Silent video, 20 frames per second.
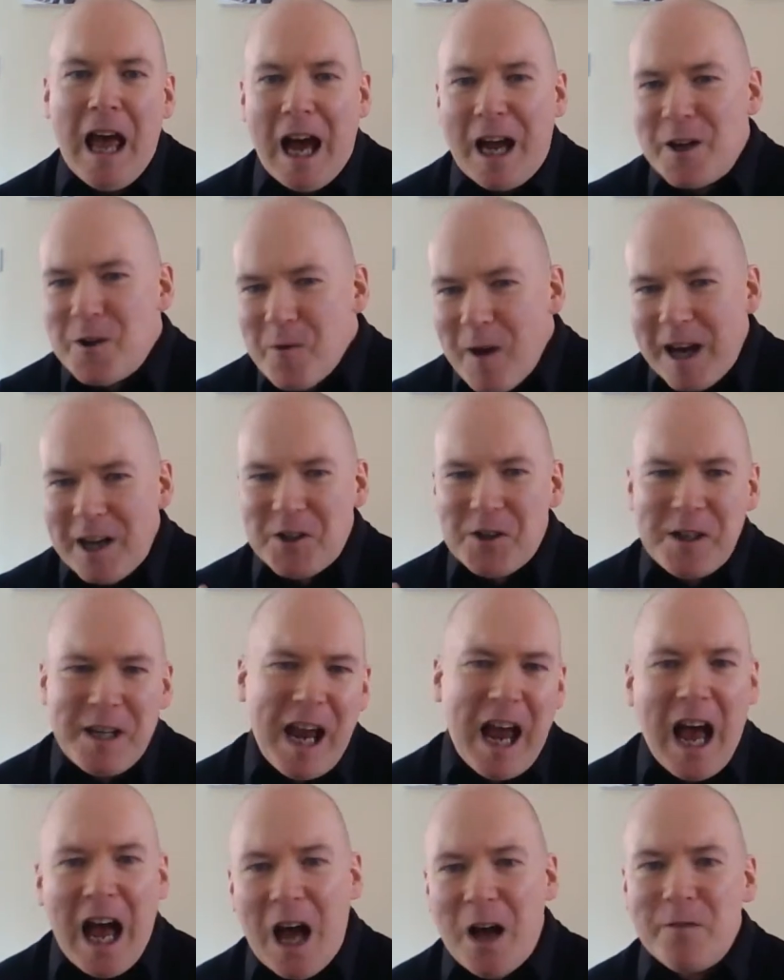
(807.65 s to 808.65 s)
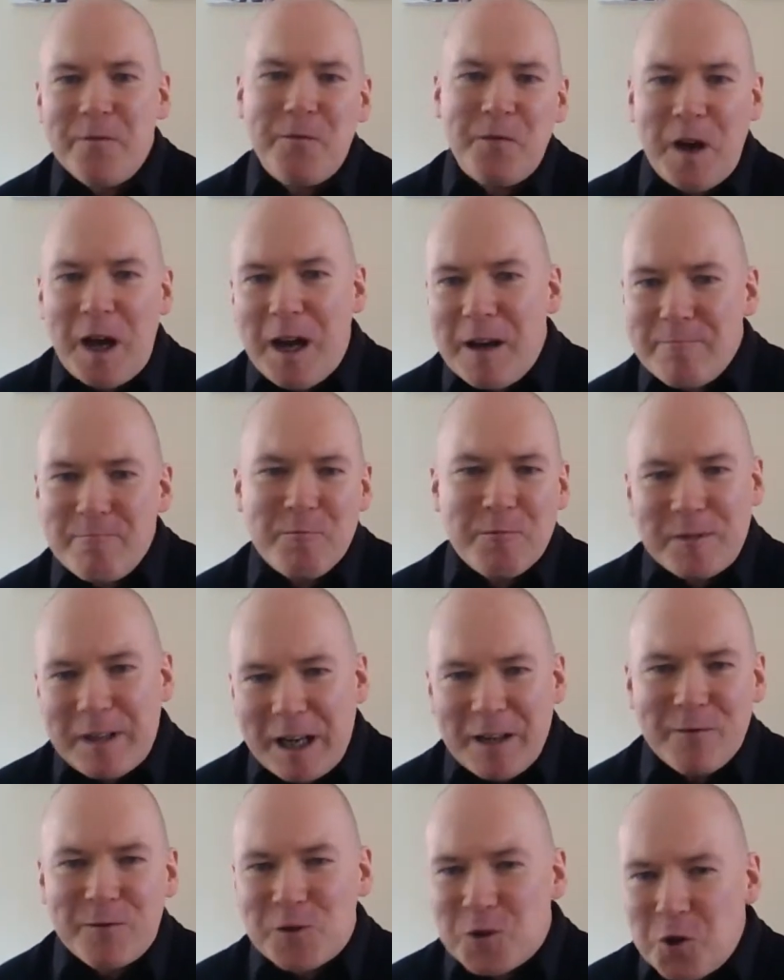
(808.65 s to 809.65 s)
And you actually have
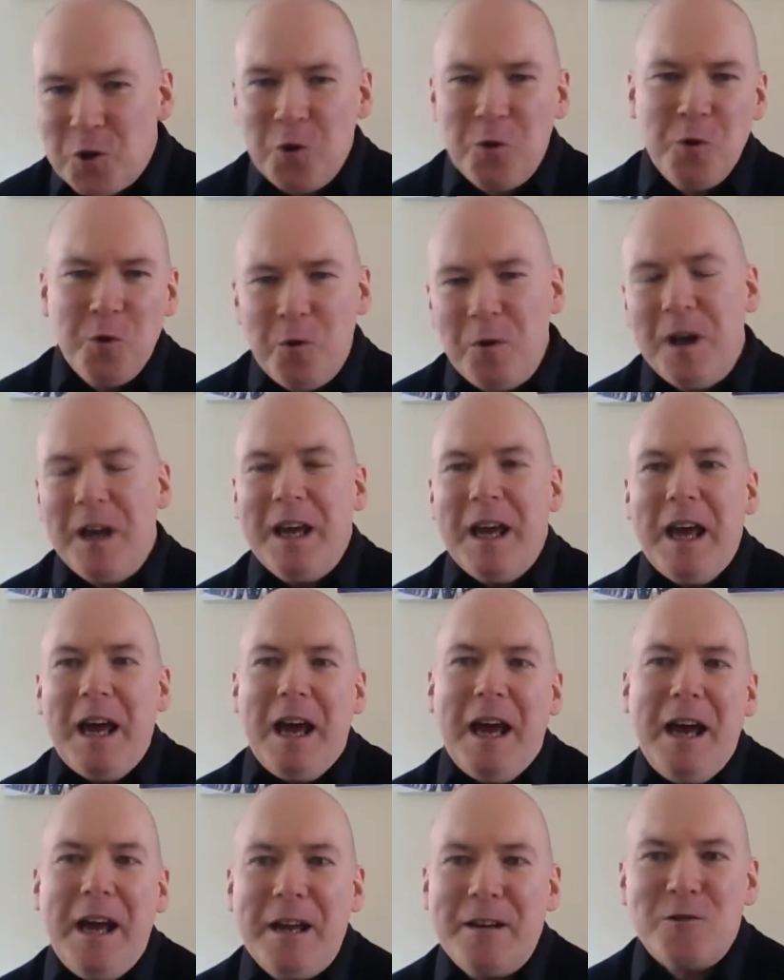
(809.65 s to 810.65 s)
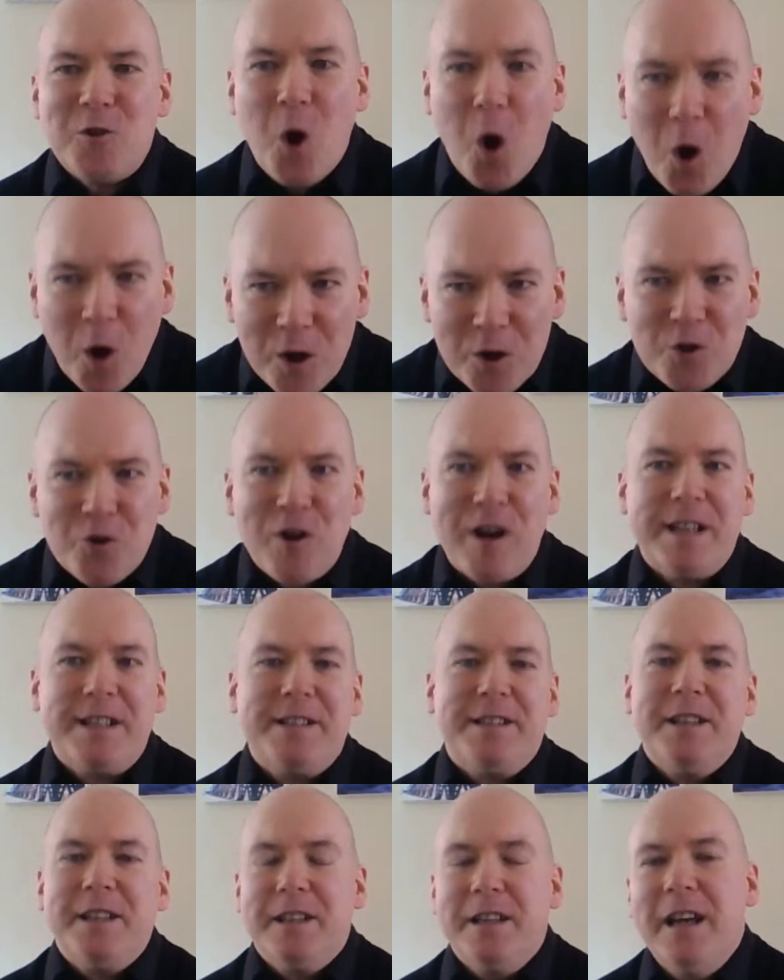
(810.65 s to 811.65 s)
kind of two
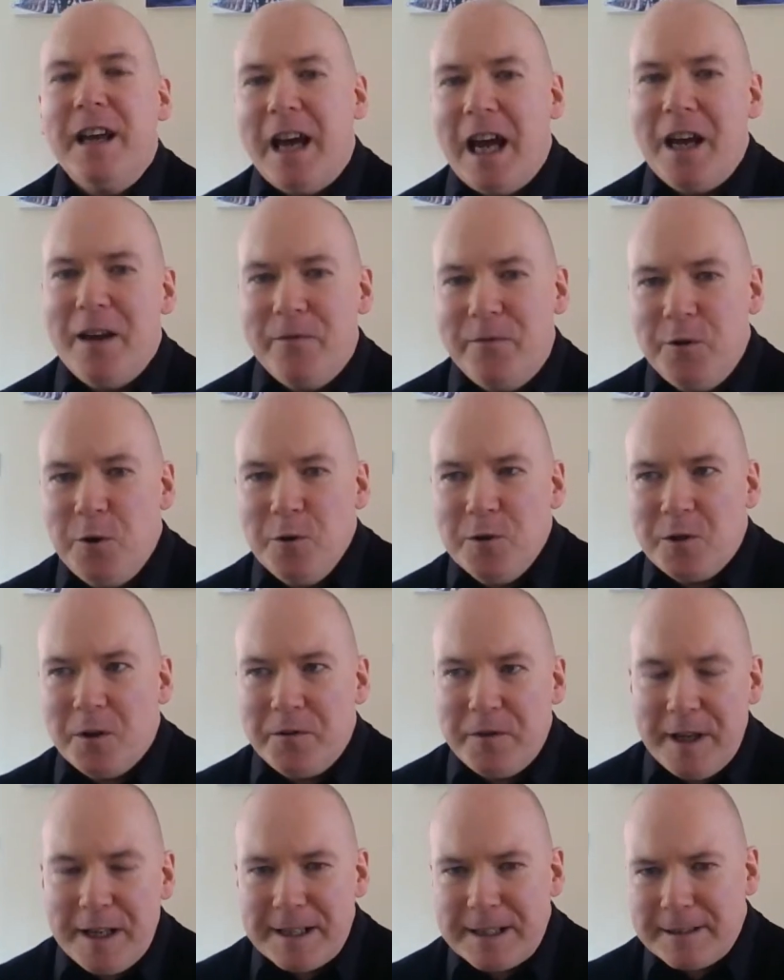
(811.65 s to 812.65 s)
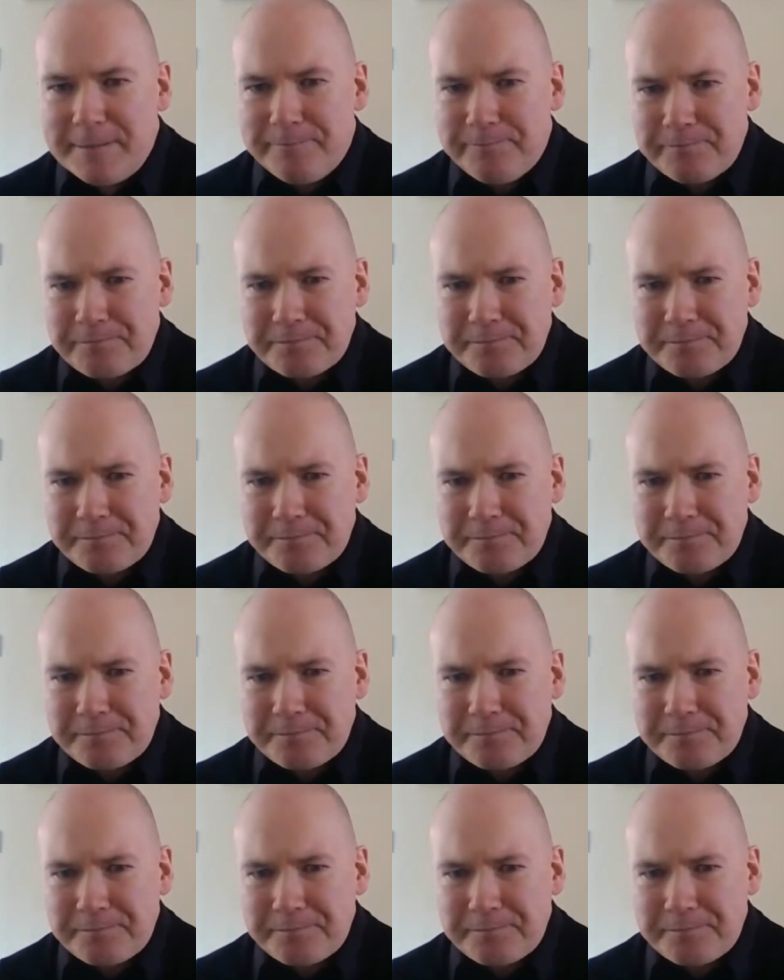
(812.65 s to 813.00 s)
contrasting views on this.